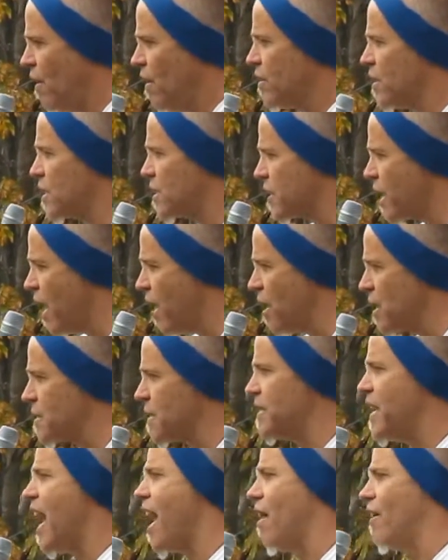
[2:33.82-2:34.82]
The tale is
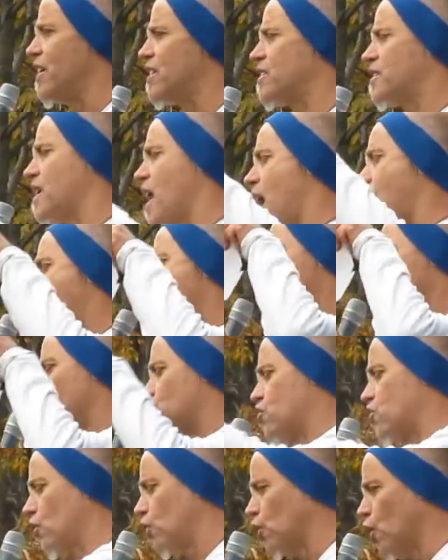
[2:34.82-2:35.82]
that now it's time for
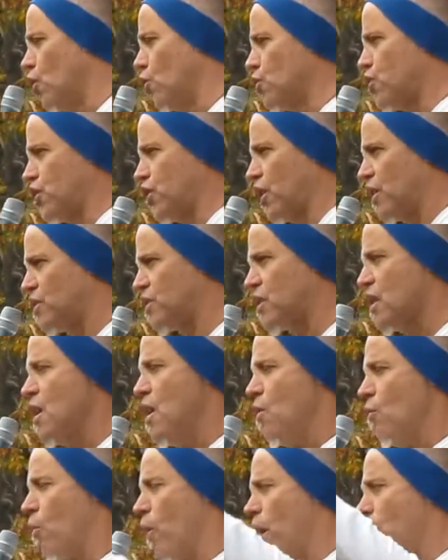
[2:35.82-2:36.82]
solutions.
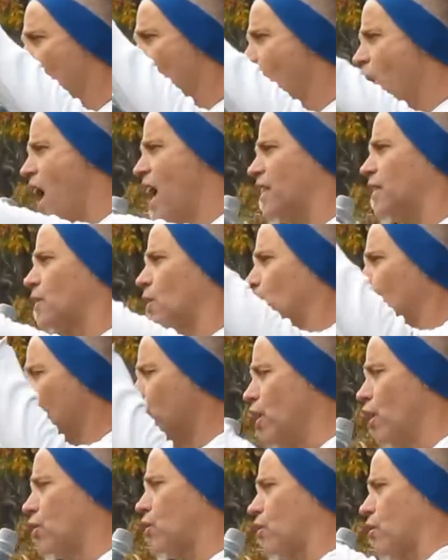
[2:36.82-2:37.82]
We want the
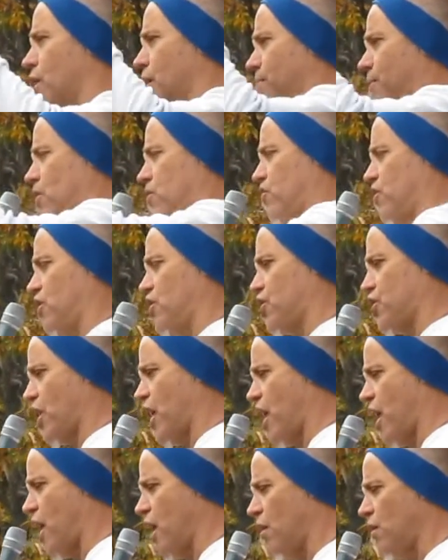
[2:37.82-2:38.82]
real criminals in
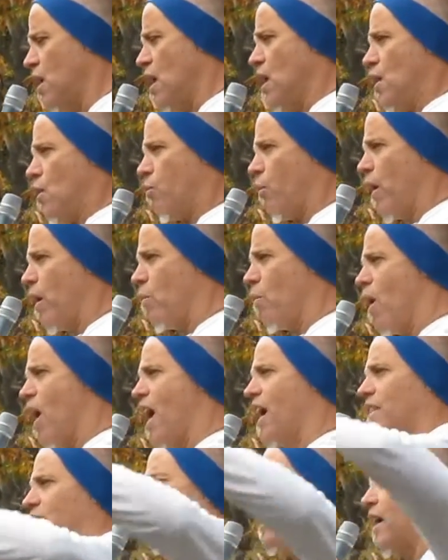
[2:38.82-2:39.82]
jail. We
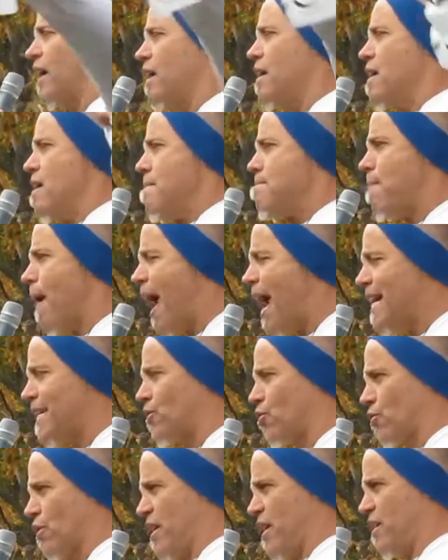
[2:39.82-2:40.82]
want the
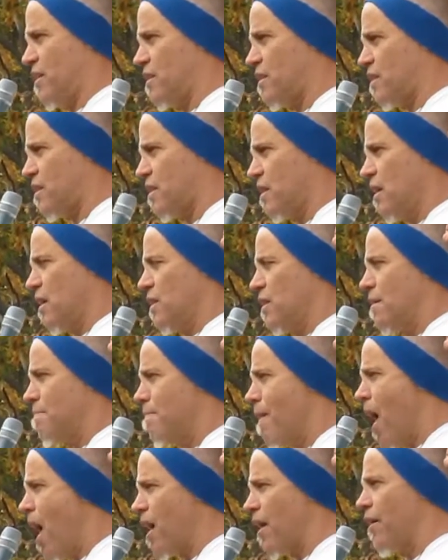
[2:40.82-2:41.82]
patriots, the
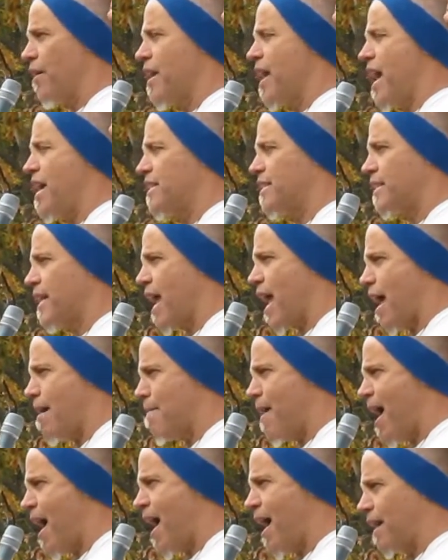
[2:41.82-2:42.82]
modern day Sam
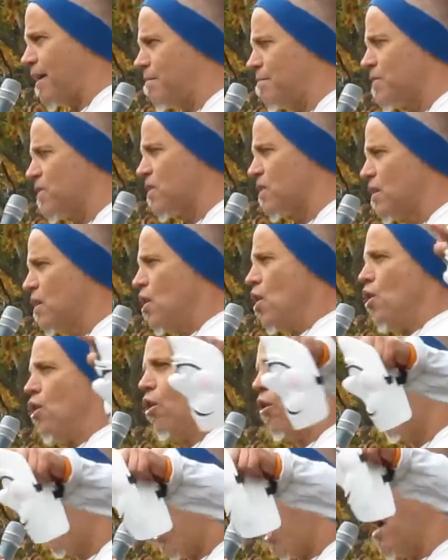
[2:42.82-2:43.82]
Adams,
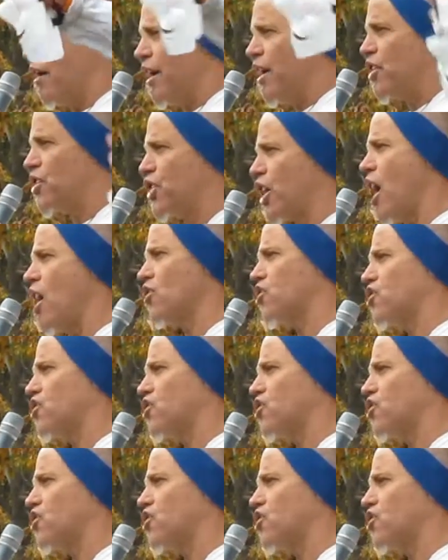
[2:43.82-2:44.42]
who are in jail